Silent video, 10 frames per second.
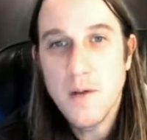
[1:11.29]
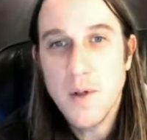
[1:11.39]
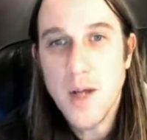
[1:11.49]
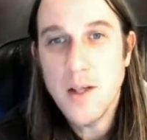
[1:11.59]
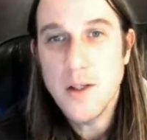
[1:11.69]

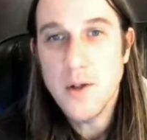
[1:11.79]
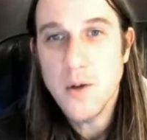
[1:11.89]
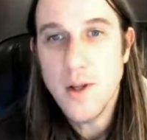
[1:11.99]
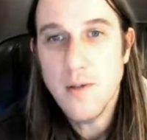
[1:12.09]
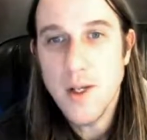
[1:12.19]
If you guys
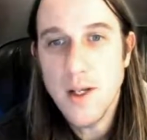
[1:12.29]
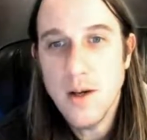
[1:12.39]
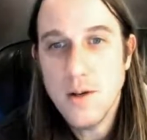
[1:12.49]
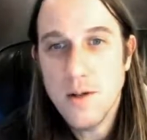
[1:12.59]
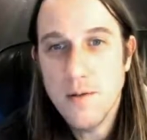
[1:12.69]
enjoy the
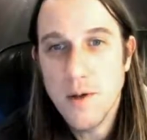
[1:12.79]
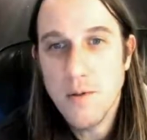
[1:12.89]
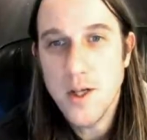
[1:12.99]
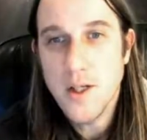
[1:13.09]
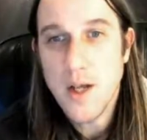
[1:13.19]
videos, feel
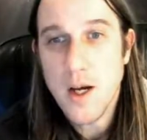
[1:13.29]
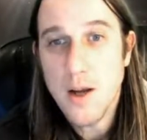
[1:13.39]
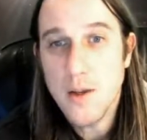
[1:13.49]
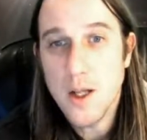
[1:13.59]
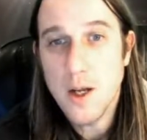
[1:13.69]
free to
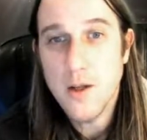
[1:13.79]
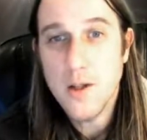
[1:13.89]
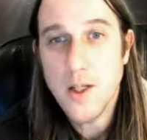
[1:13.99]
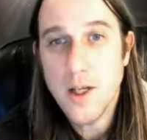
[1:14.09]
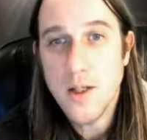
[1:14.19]
check out the
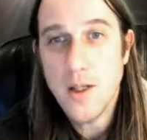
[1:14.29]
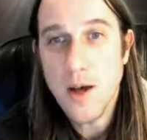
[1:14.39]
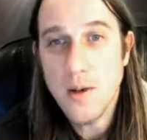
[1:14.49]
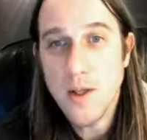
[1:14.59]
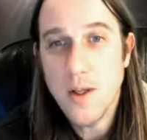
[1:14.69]
other
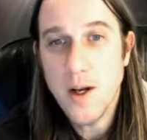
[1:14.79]
6,000